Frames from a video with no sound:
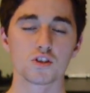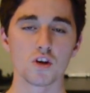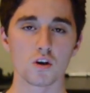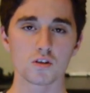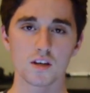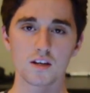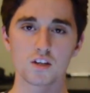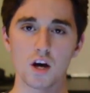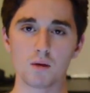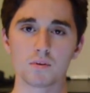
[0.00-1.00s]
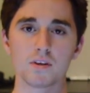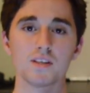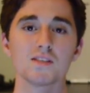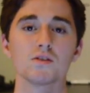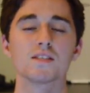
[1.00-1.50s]
Oxlade Chamberlain
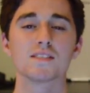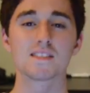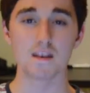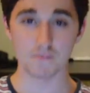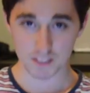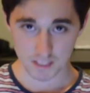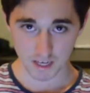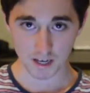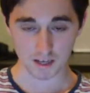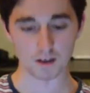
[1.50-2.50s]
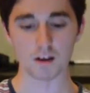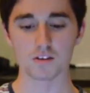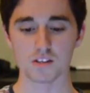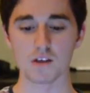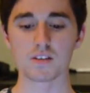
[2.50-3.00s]
is on 17
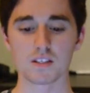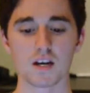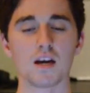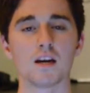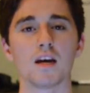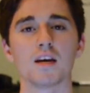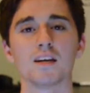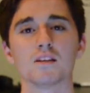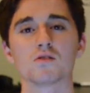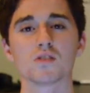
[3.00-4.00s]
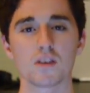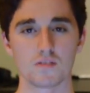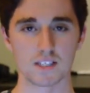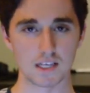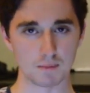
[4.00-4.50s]
in
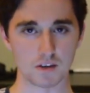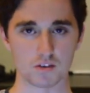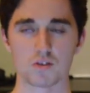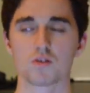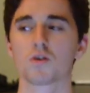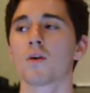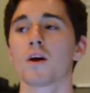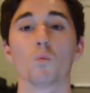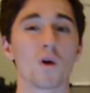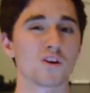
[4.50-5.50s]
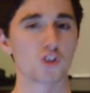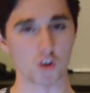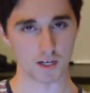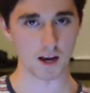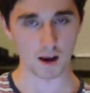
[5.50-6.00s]
17 matches, so he's going at 1
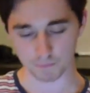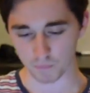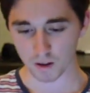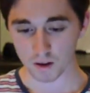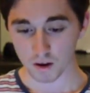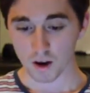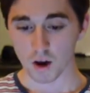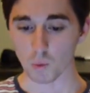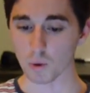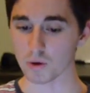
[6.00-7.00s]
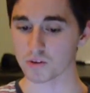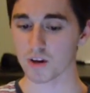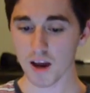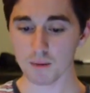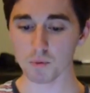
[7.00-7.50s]
shot a game. Whereas
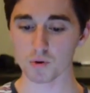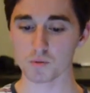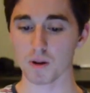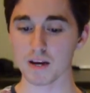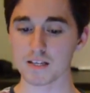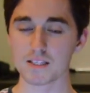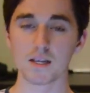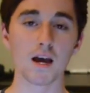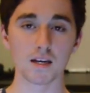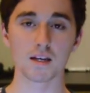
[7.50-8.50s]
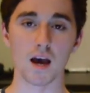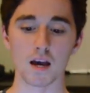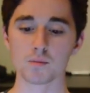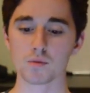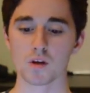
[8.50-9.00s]
Campbell has played 10
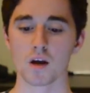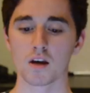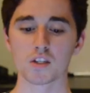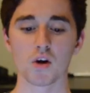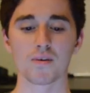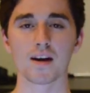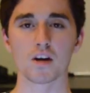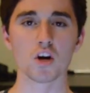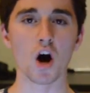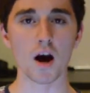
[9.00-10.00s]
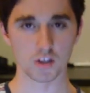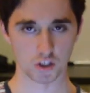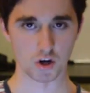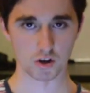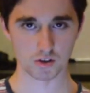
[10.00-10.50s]
games, he's going at 9
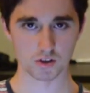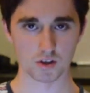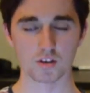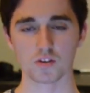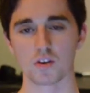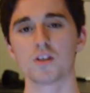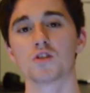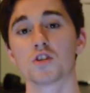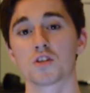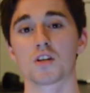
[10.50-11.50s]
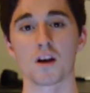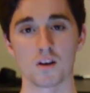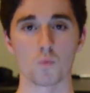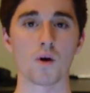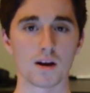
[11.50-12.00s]
shots, so he's just
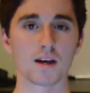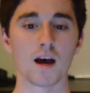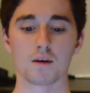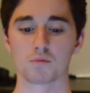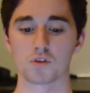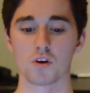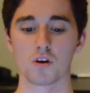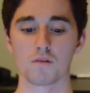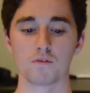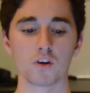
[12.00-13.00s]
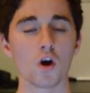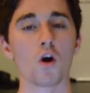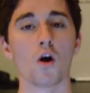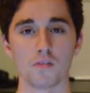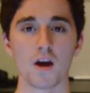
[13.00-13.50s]
under 1 a game. So if you go
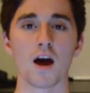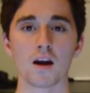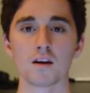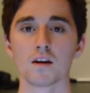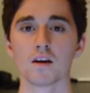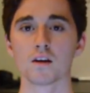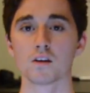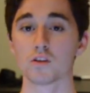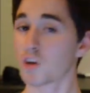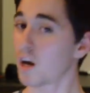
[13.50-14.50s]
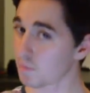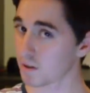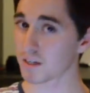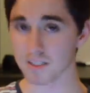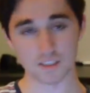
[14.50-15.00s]
on that,
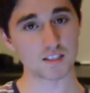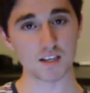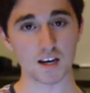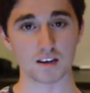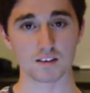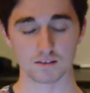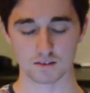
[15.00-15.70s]
Chamberlain gets the tick.